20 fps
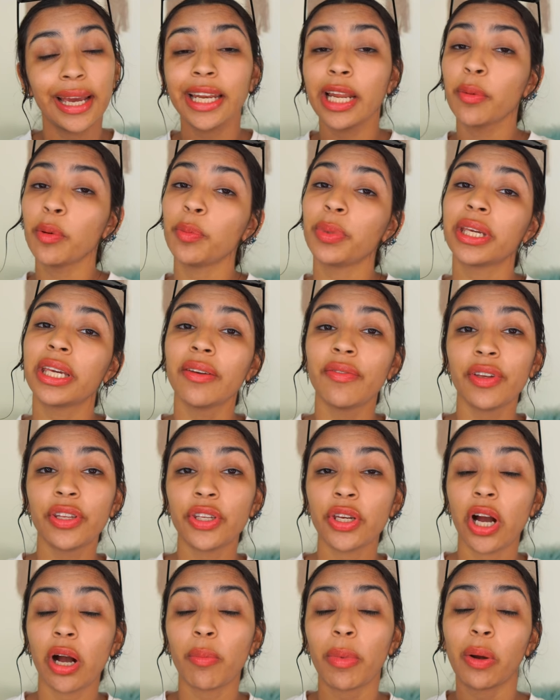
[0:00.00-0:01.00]
And I'm gonna be
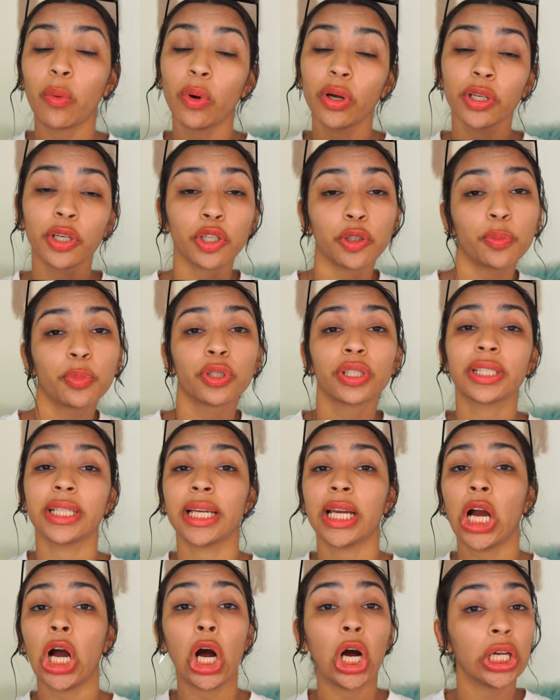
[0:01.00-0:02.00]
giving y'all my one hundred
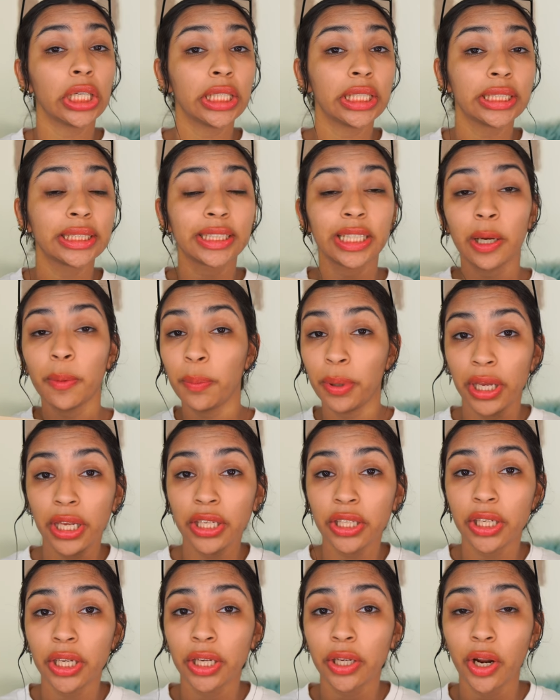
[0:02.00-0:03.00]
percent honest
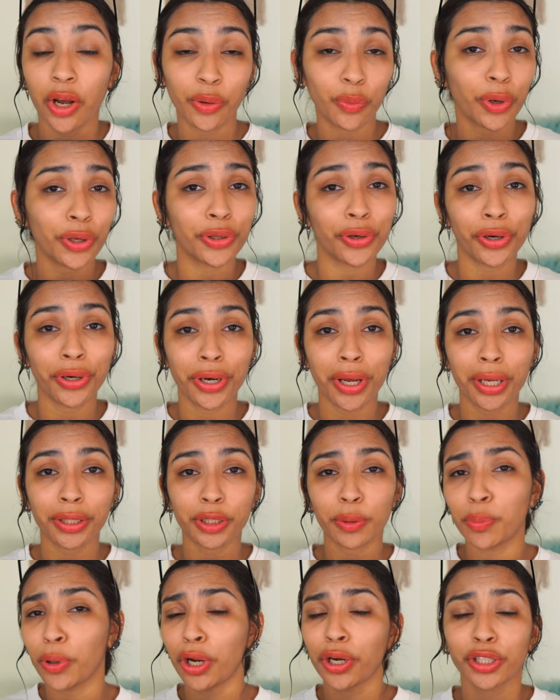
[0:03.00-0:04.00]
opinion on whether or
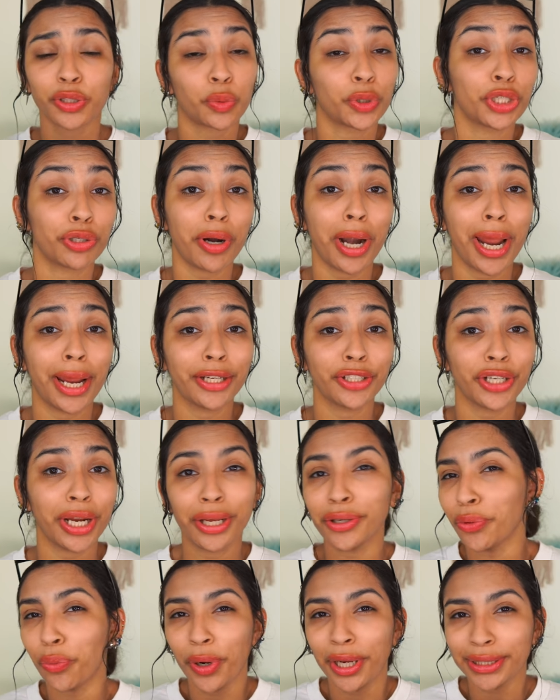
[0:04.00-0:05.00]
not the products were trash
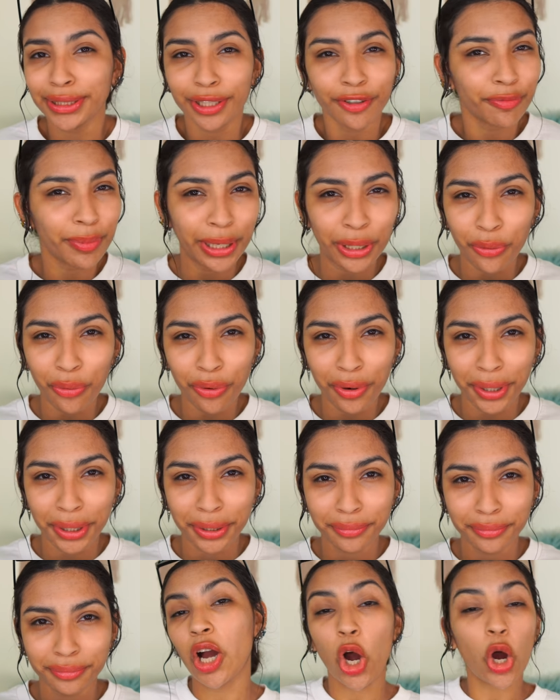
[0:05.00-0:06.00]
and a waste of my
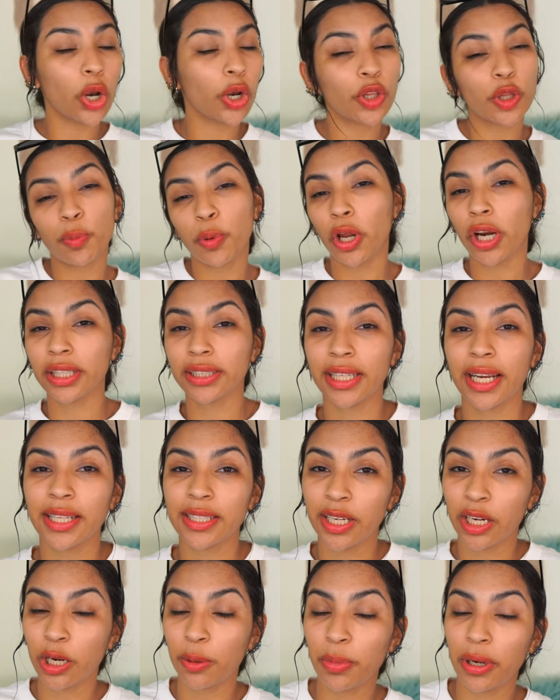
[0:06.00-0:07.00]
coin. All of the products that I
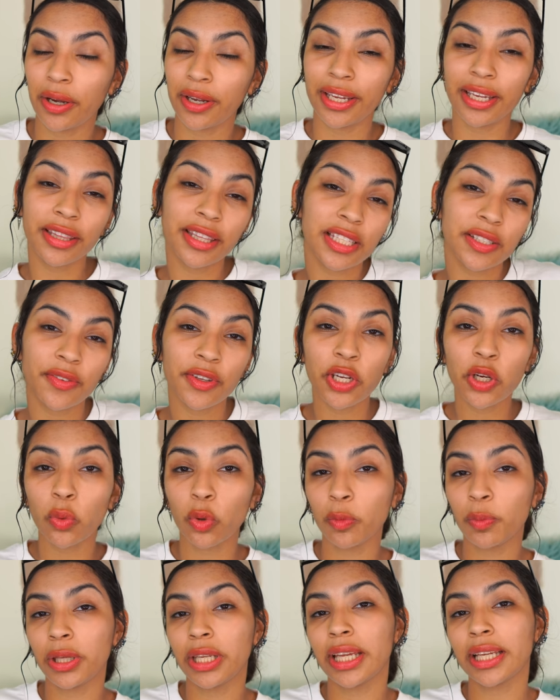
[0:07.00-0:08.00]
talk about in this video
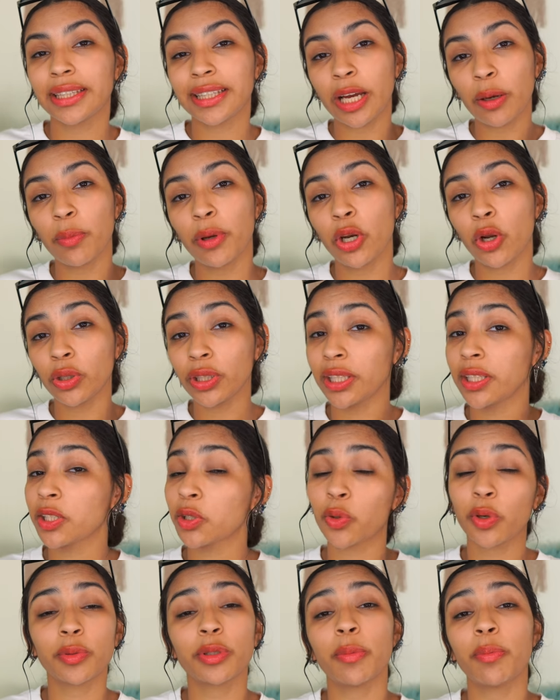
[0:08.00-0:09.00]
will be linked down below in the
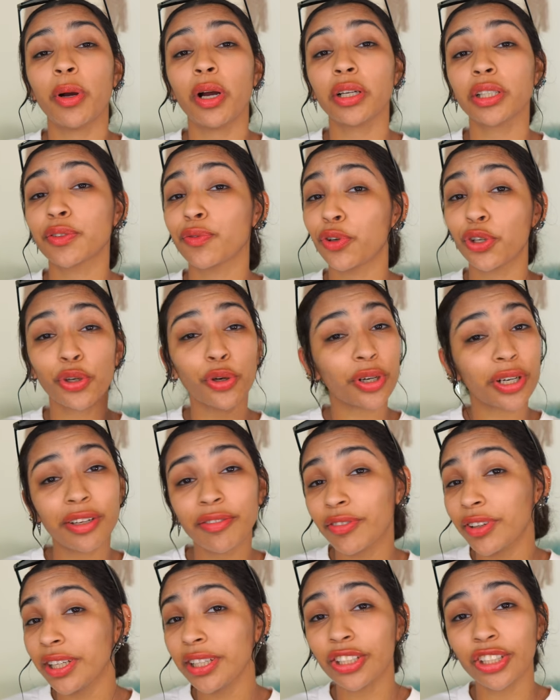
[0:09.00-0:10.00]
description box for your
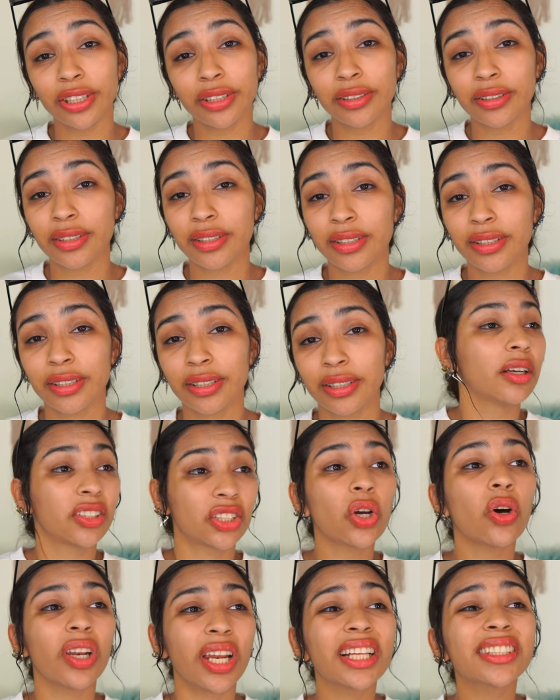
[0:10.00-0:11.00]
convenience.
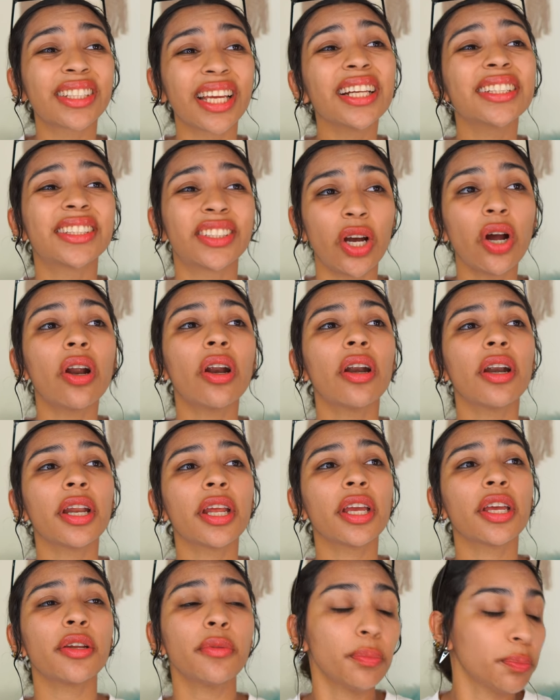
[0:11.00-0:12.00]
So let's get
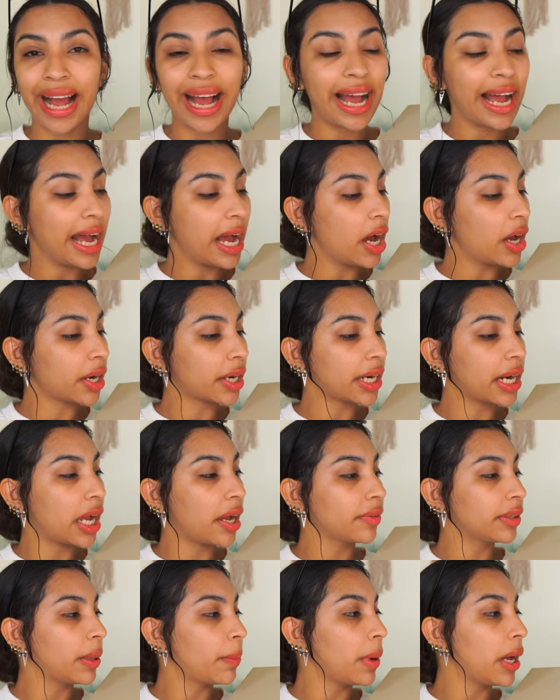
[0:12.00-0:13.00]
started. Out
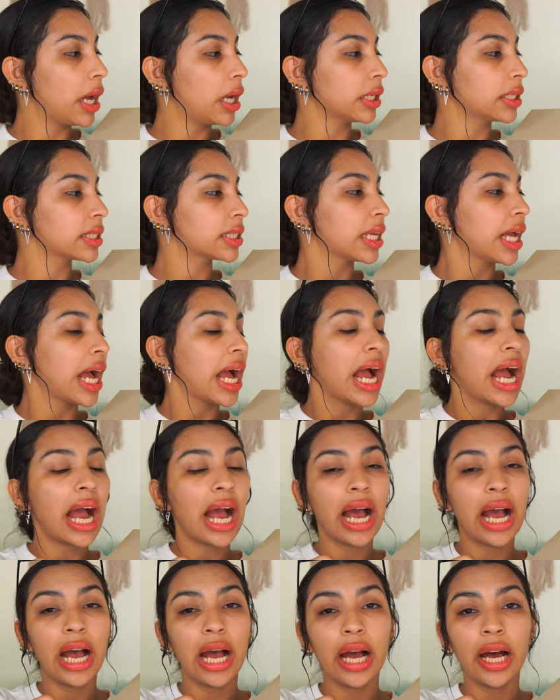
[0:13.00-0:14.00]
of the box.
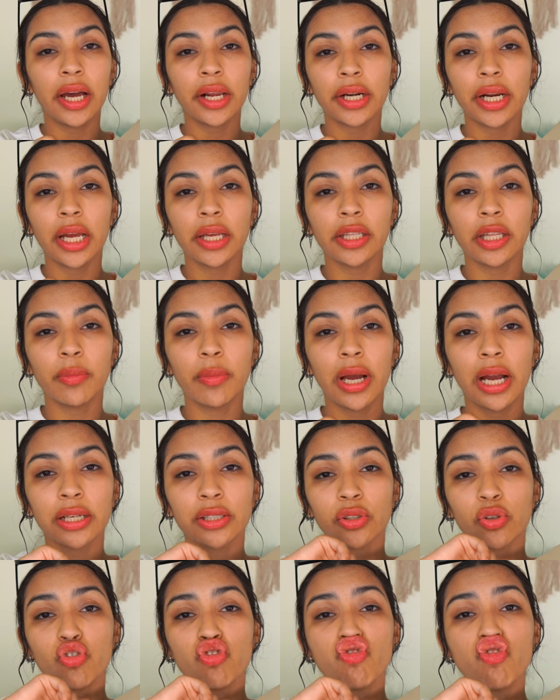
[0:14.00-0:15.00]
Out of the
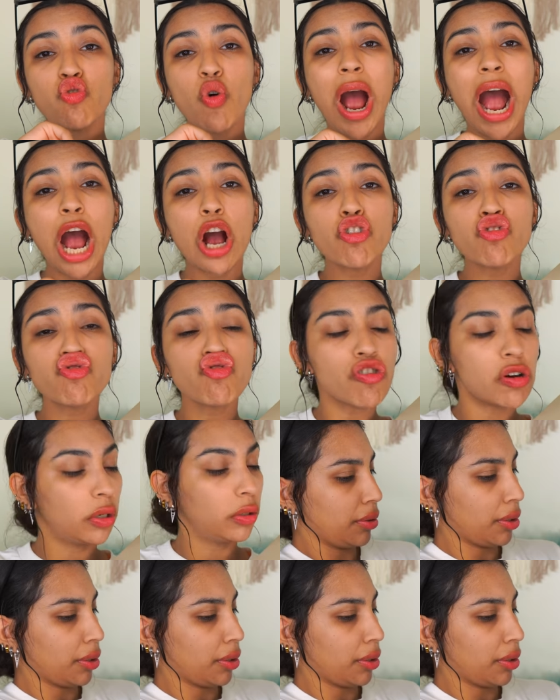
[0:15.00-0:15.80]
box. Ooh, wow.